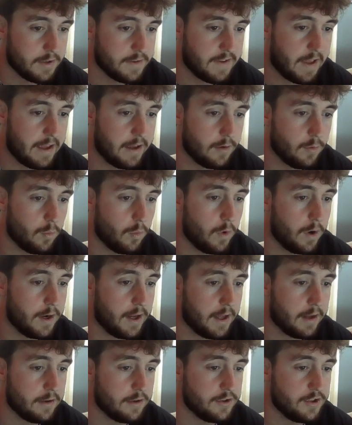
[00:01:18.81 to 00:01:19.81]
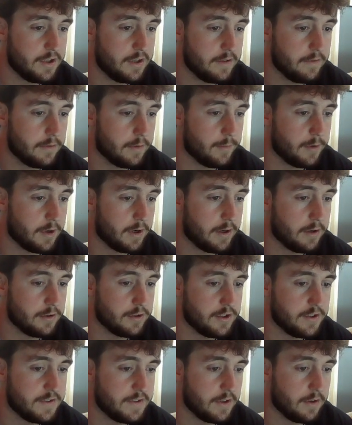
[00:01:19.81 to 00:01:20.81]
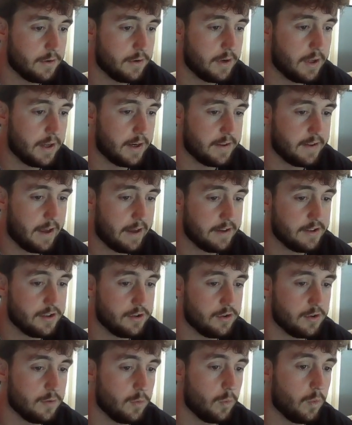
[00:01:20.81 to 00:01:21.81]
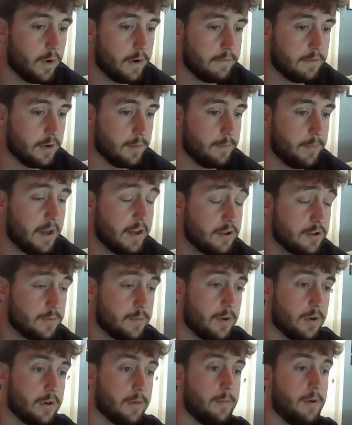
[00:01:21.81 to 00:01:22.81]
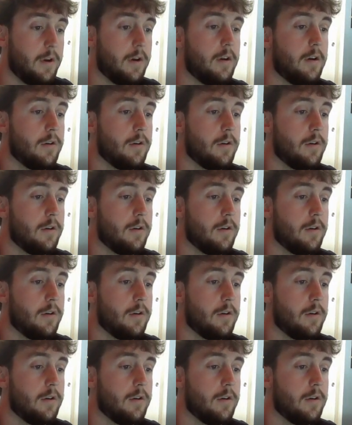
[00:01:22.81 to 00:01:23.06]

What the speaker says: take 1 energy from your energy zone and attach it to one of your benched Pokemon.